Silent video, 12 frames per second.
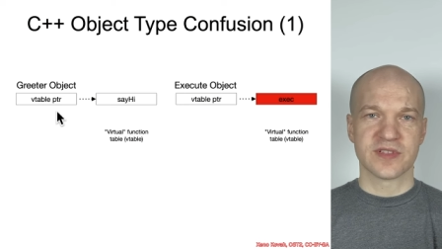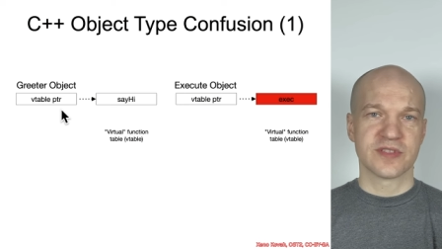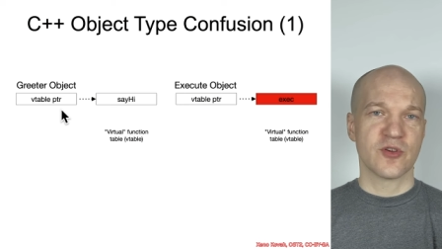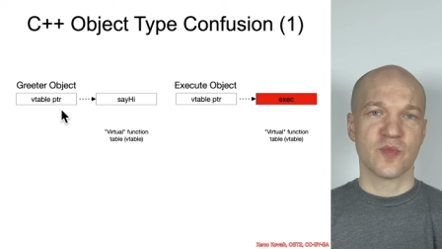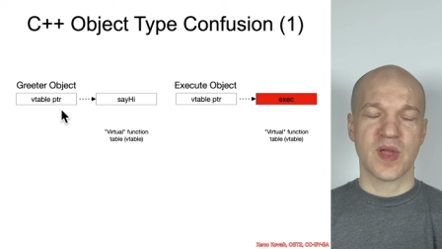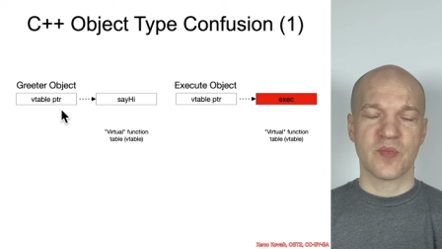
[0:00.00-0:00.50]

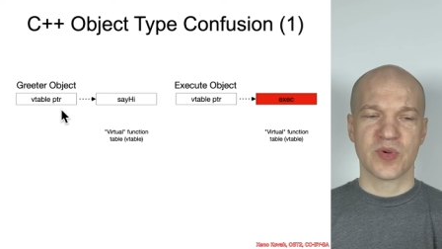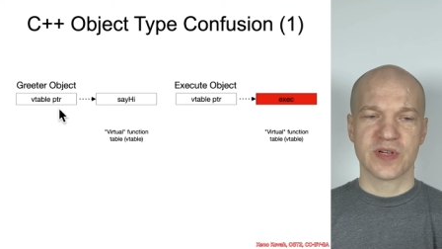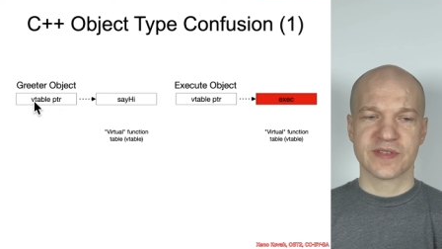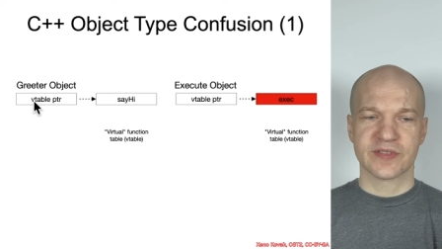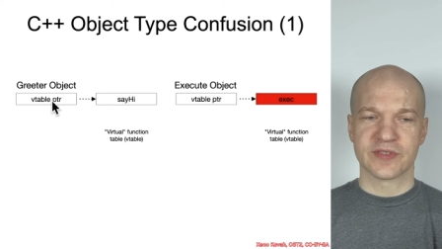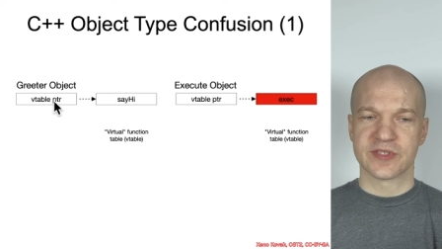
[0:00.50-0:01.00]
there's no
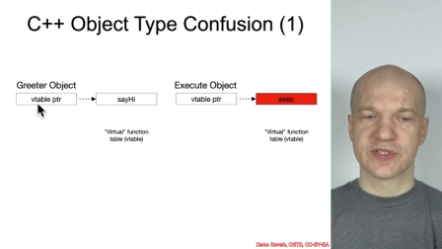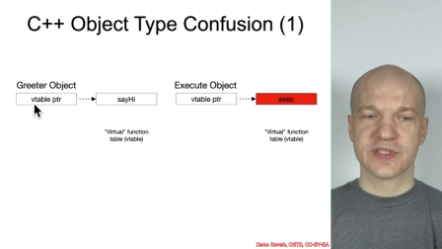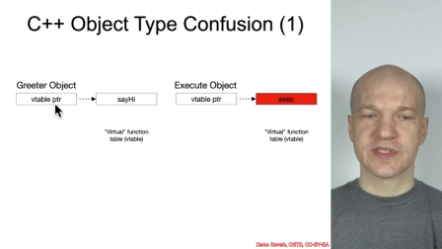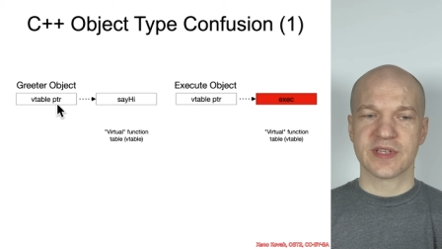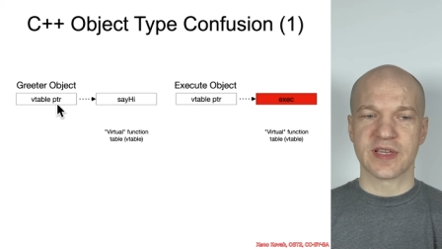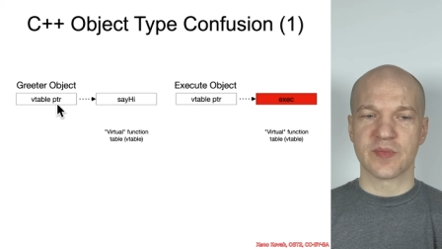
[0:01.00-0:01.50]
member so it's
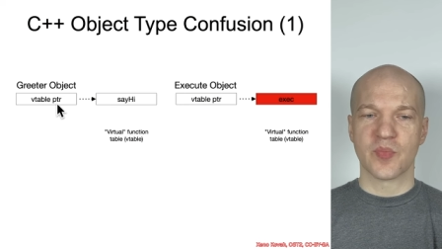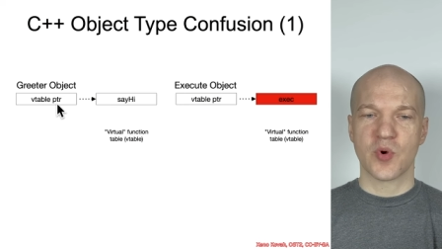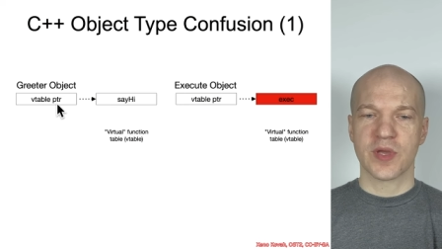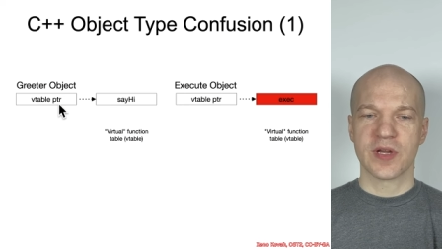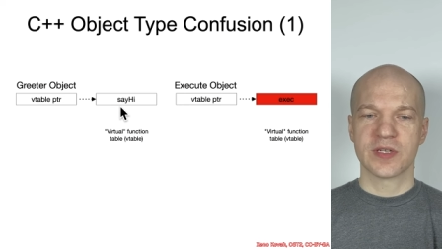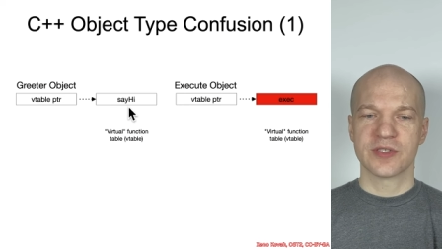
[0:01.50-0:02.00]
just a
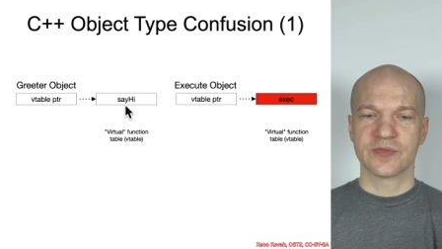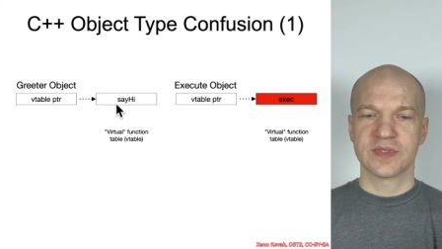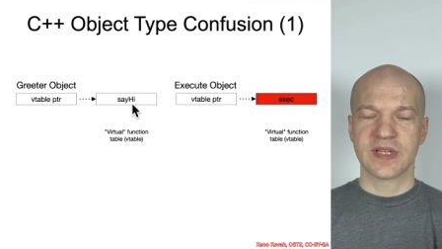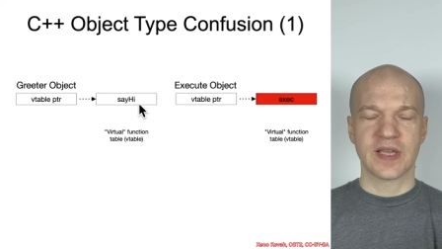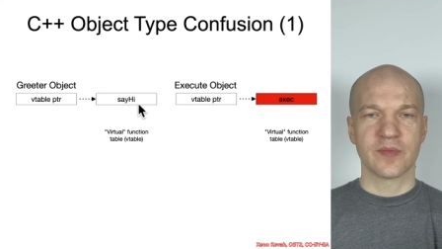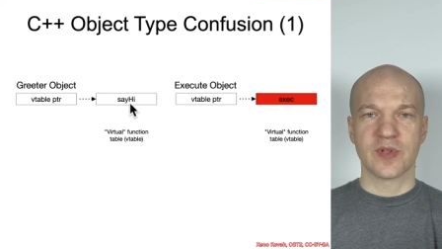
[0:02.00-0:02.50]
pointer to
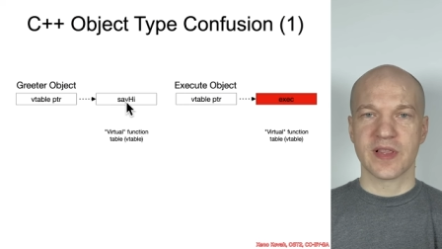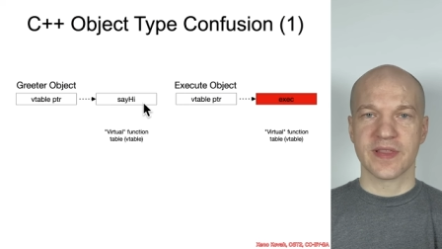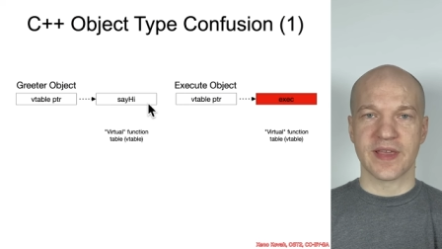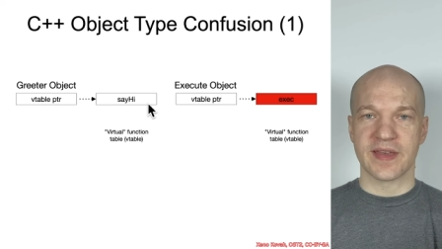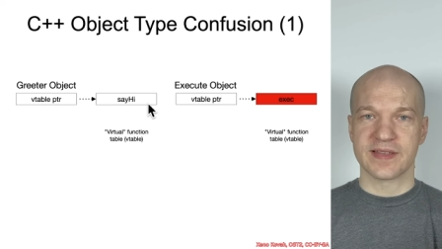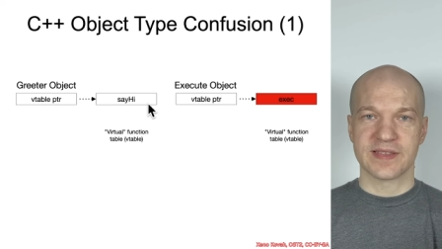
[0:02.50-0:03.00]
a table
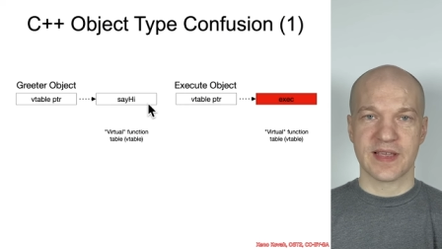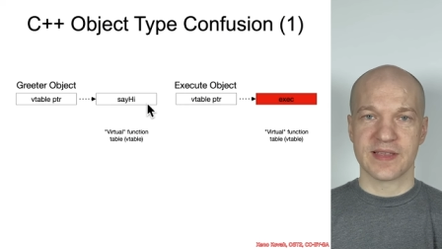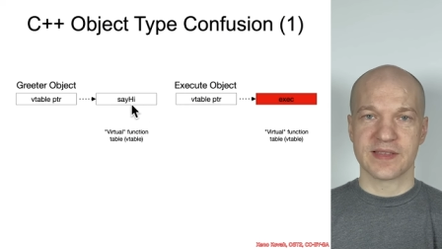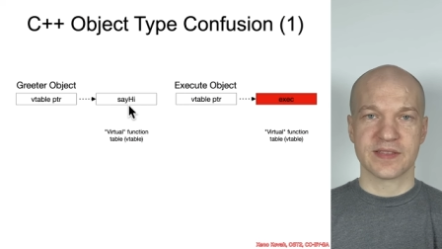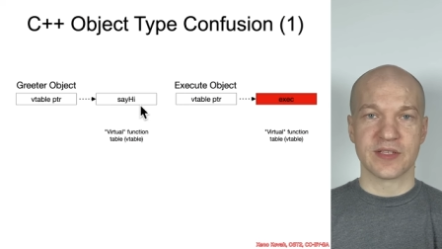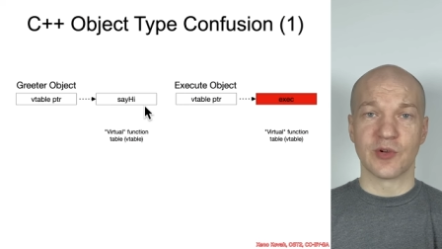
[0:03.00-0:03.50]
that
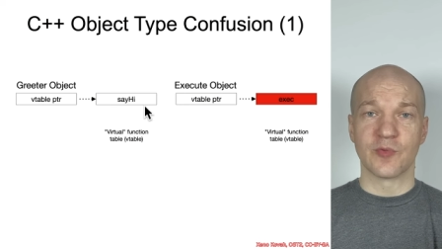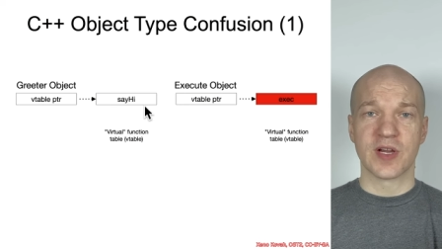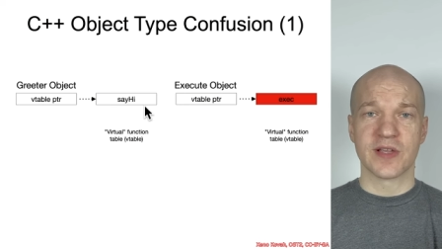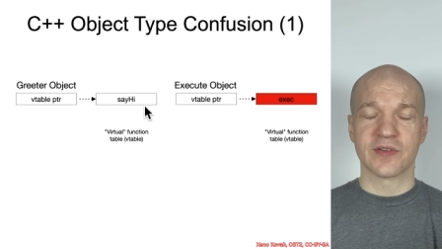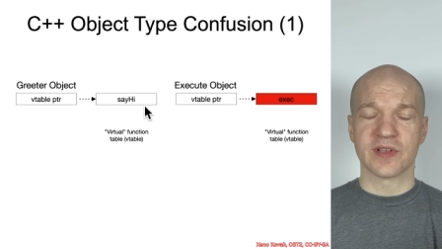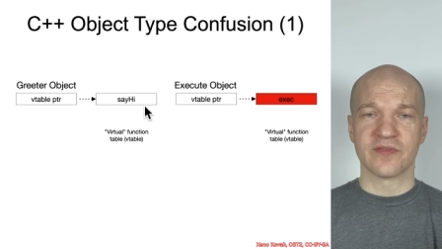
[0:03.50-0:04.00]
says you know
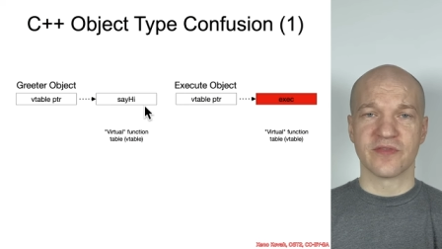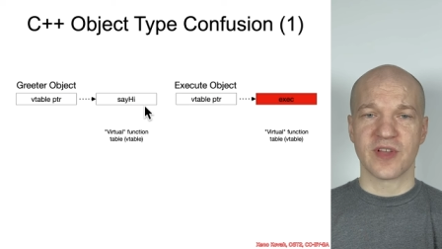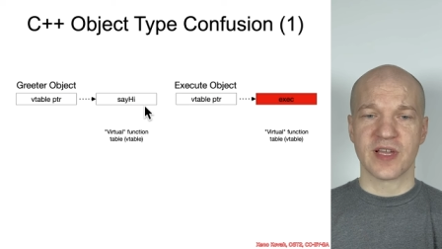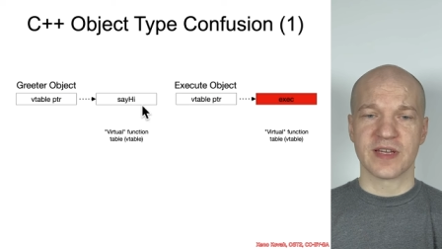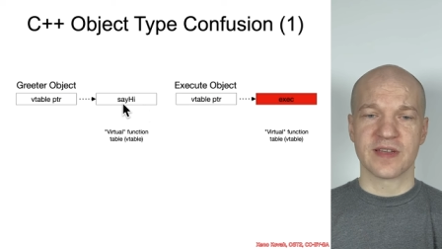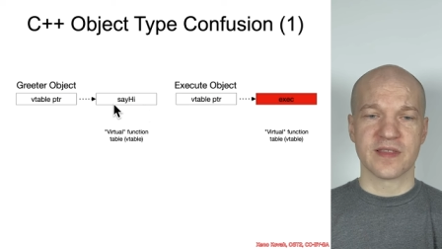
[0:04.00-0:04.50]
where you can
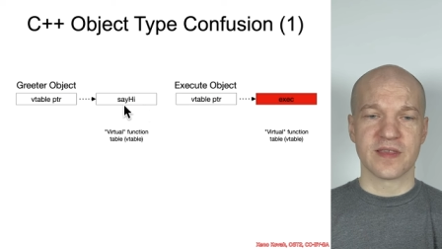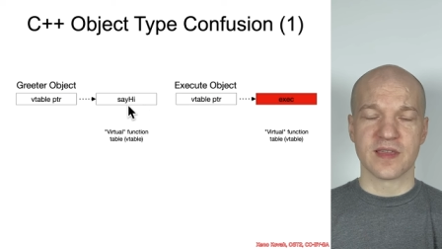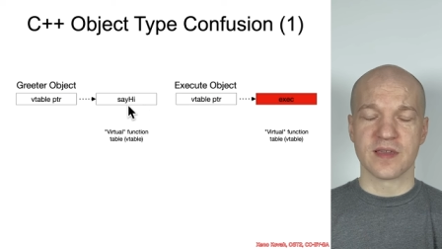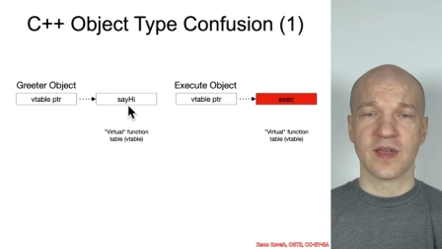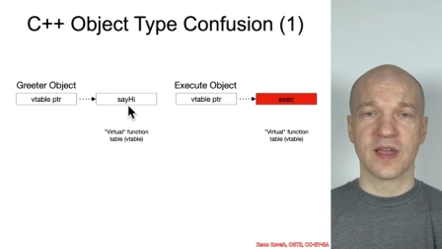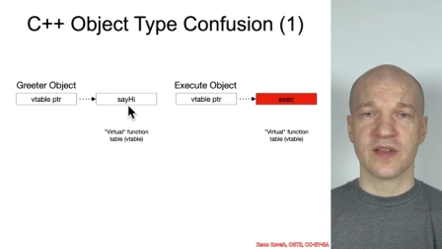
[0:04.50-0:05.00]
find the